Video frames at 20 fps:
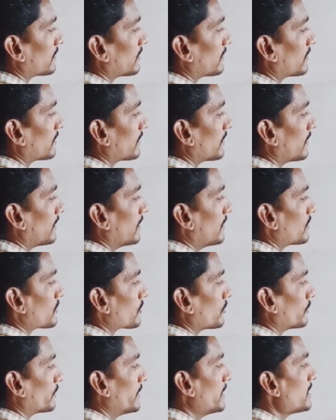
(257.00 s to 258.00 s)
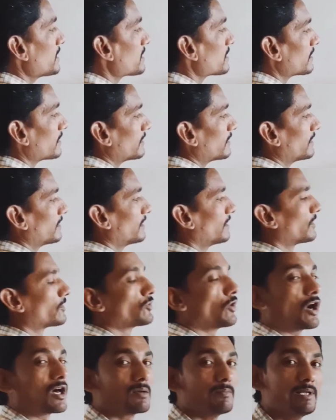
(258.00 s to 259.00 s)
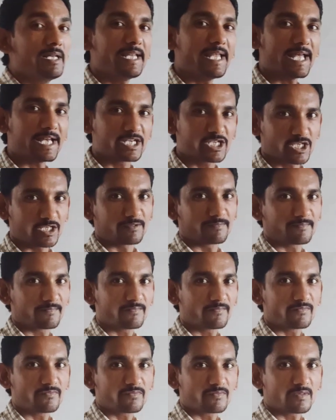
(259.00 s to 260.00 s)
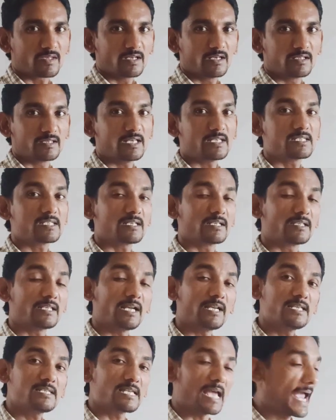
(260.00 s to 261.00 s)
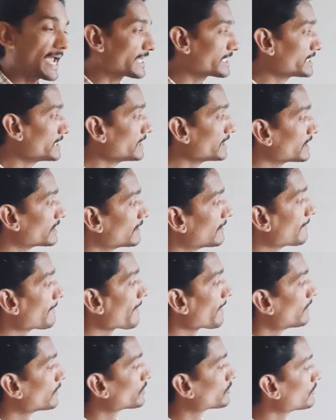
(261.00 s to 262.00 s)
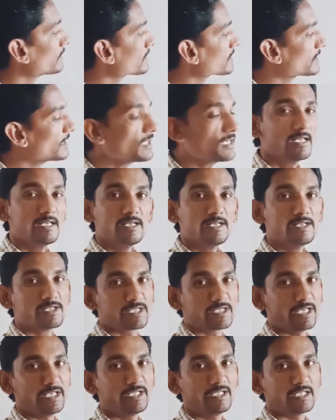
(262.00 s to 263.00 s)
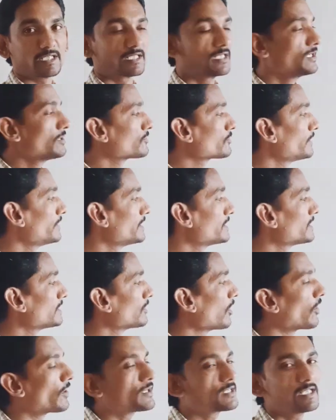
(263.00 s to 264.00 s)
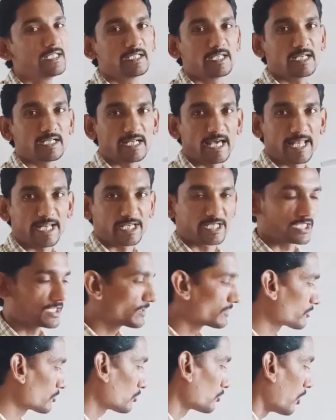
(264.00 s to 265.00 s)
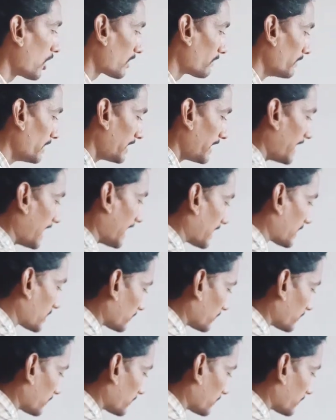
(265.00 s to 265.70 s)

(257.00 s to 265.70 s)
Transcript: So this normal reaction that is acting towards the center, so it is in the horizontal direction. So normal reaction